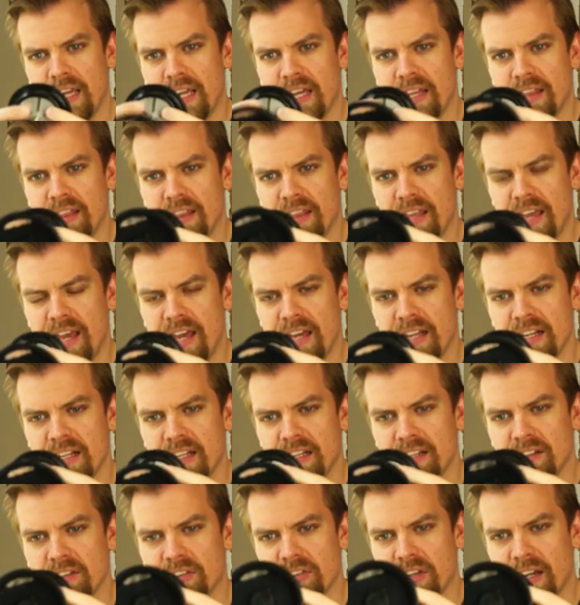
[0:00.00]
and that
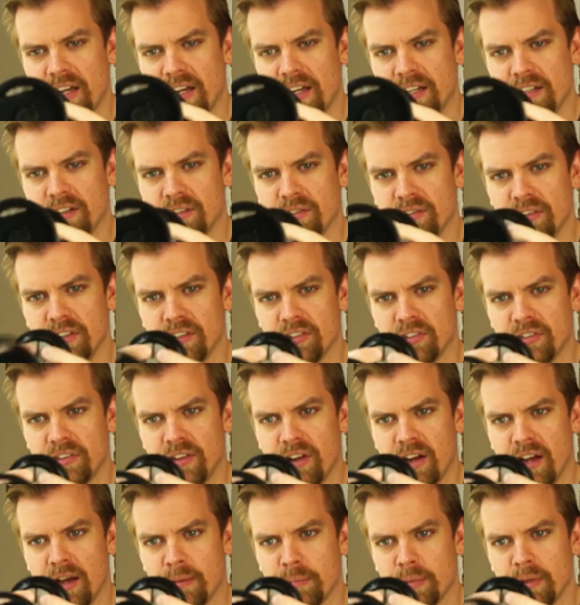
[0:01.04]
is kind of the
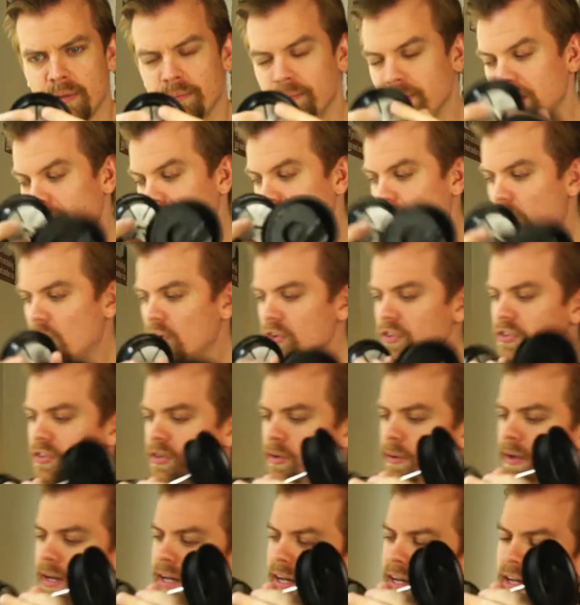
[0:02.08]
stop. It
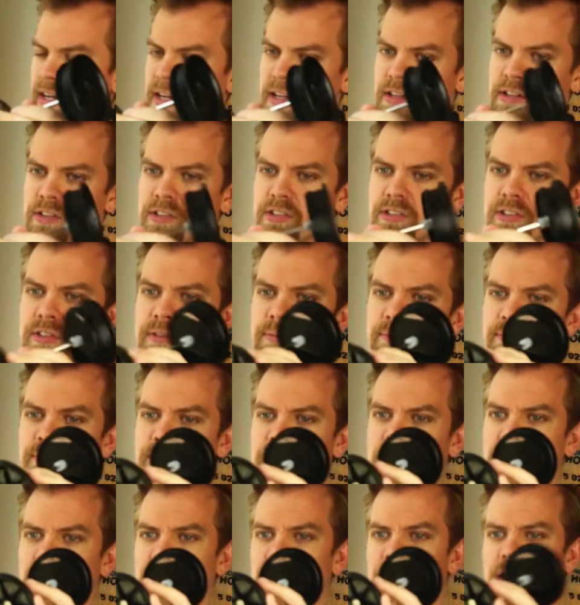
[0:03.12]
also has
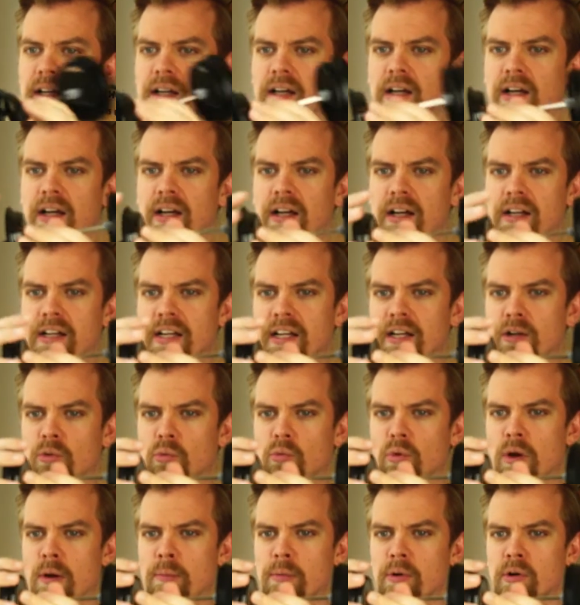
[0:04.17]
a kind of
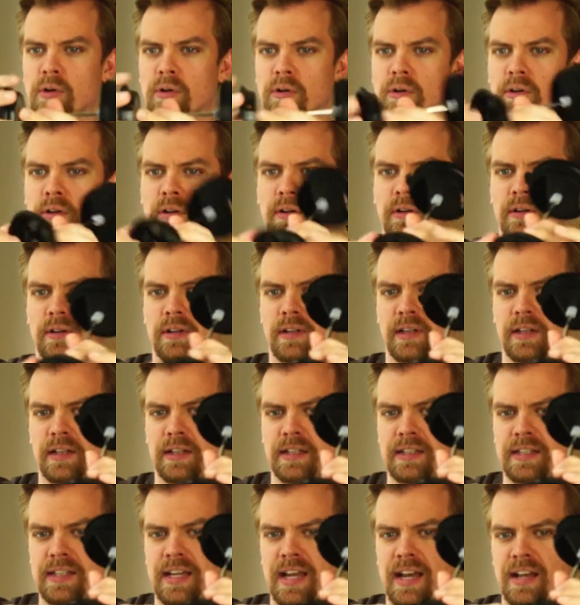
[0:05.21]
rubber
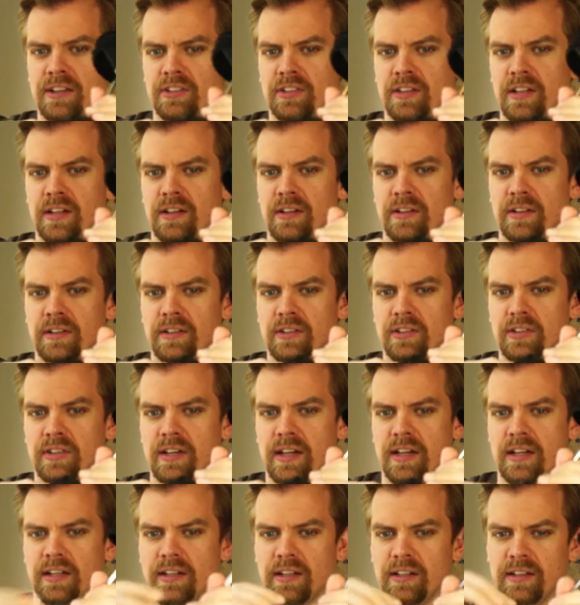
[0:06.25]
gasket along the
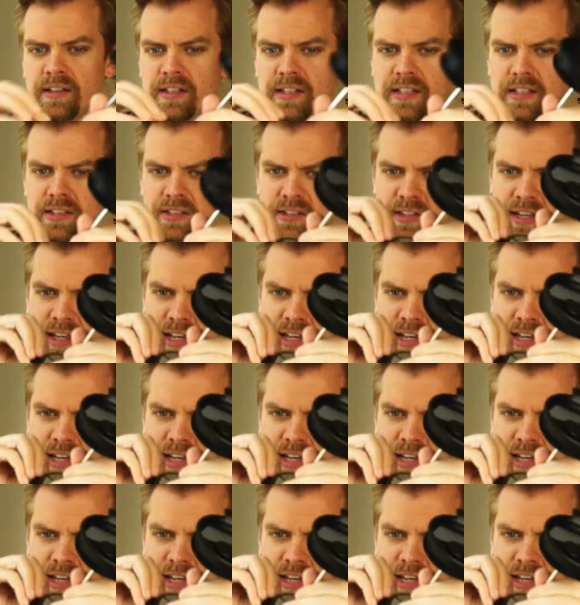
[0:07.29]
side. I think it's